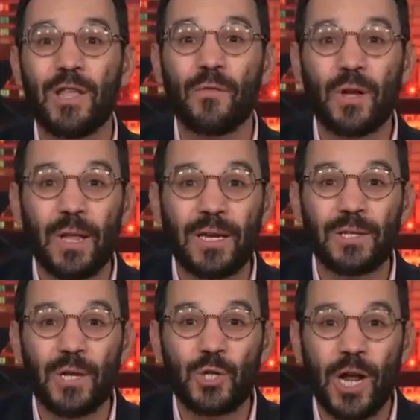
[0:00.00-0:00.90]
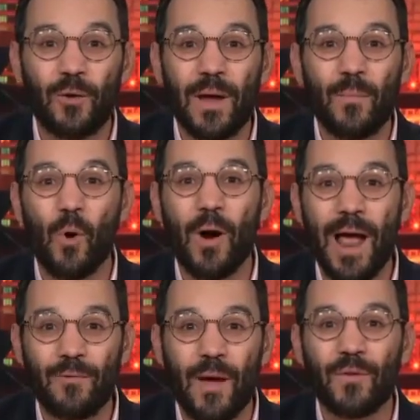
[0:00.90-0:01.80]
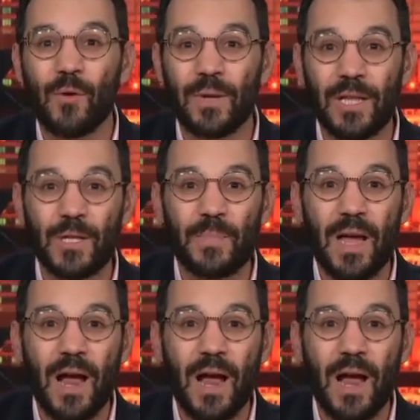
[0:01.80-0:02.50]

enough clicks to generate more ad revenue. But let's be